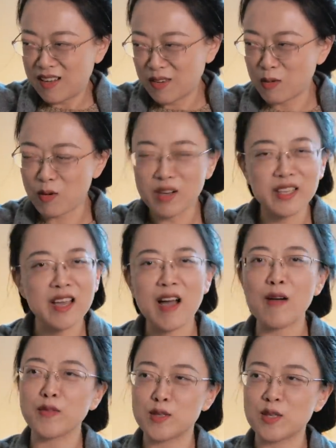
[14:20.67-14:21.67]
running
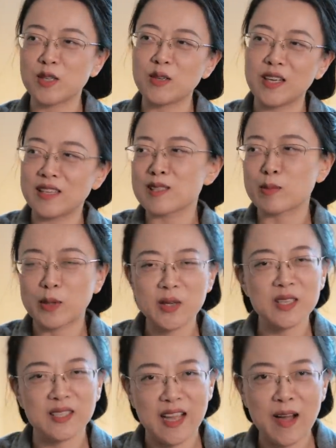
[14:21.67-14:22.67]
after you at this
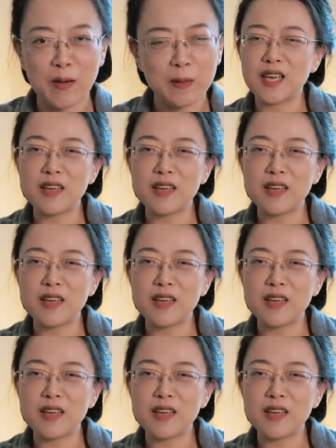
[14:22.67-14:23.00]
point now.